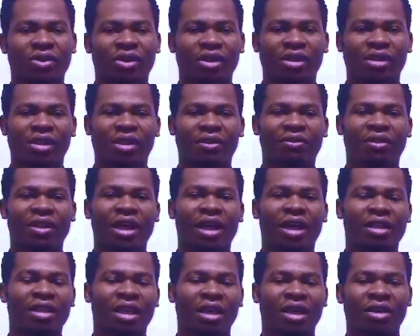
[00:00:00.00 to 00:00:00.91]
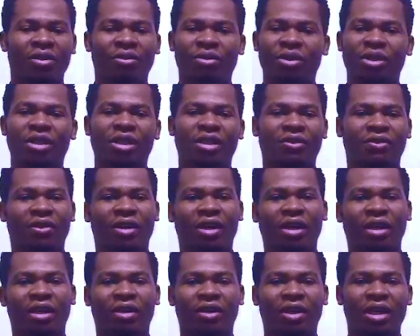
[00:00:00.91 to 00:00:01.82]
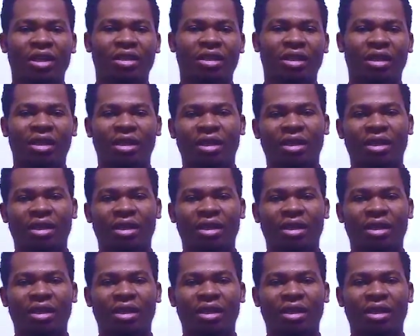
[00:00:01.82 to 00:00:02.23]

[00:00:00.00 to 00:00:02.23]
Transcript: receive that, which is very crazy.